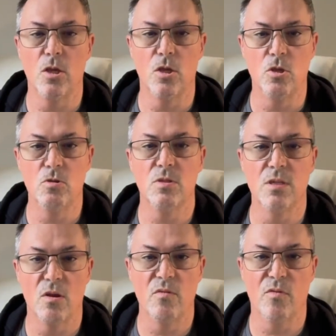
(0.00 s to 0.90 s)
use
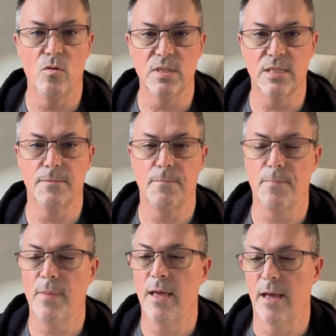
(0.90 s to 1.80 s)
no force,
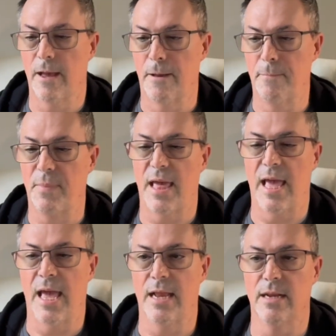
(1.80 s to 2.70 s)

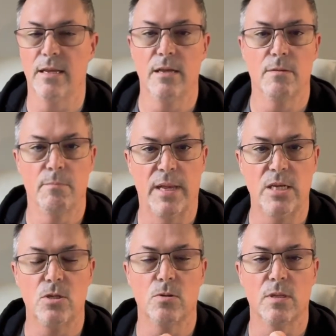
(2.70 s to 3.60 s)
and make
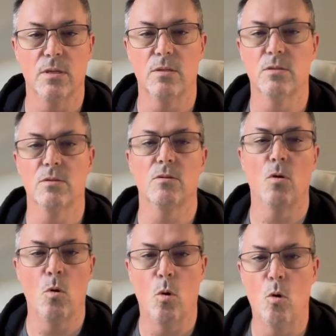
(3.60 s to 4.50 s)
sure
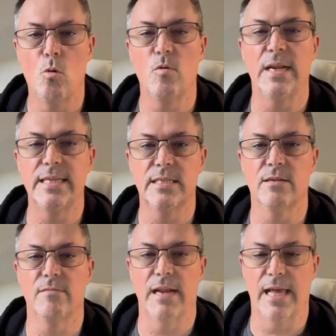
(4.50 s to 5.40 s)
all released and
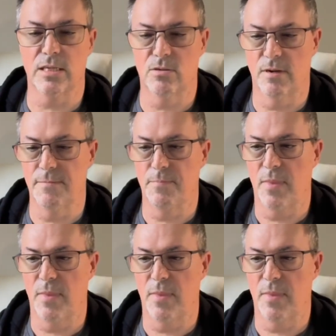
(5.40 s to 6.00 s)
relaxed, right?